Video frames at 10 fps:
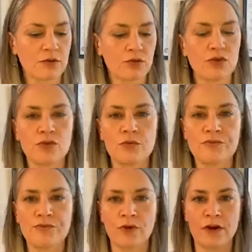room
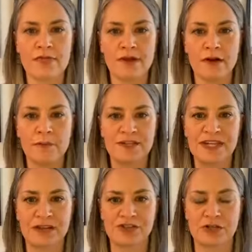for their
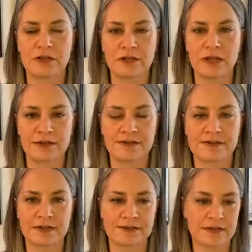potential
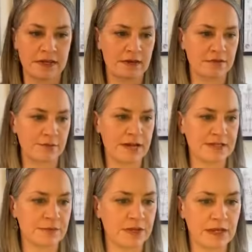as they
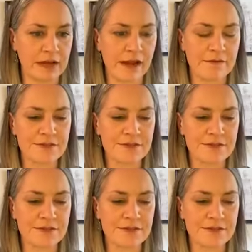possibly can have.